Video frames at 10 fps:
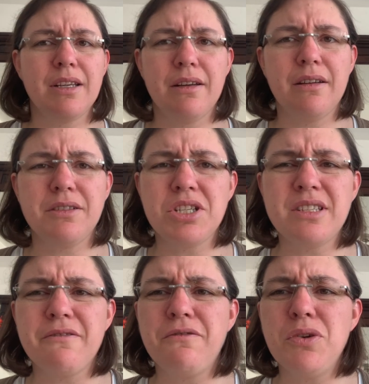uh,
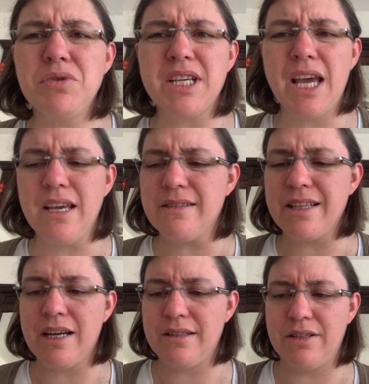just a few days
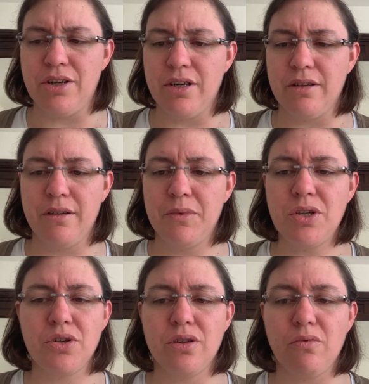last year. I'm not
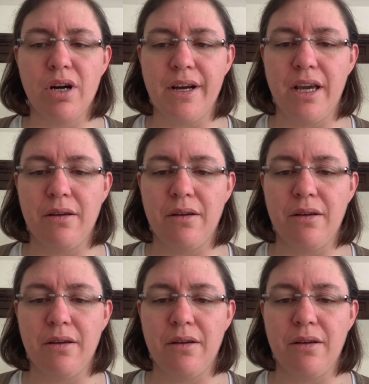sure why,